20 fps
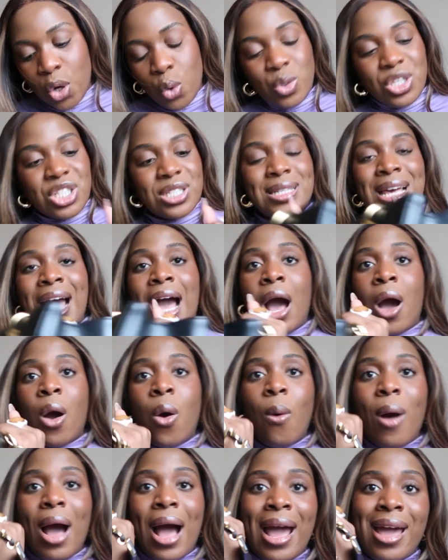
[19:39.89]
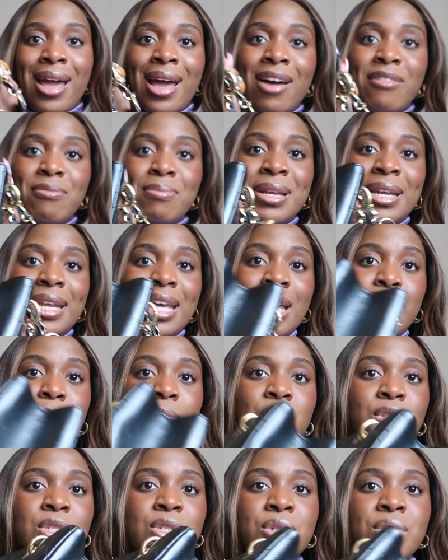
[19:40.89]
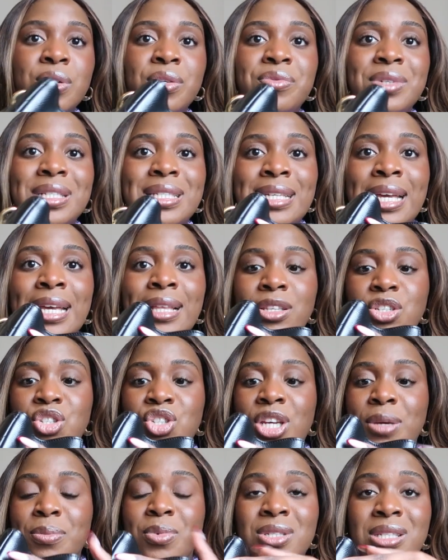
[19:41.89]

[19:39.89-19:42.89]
which is how I have been able to retain the shape.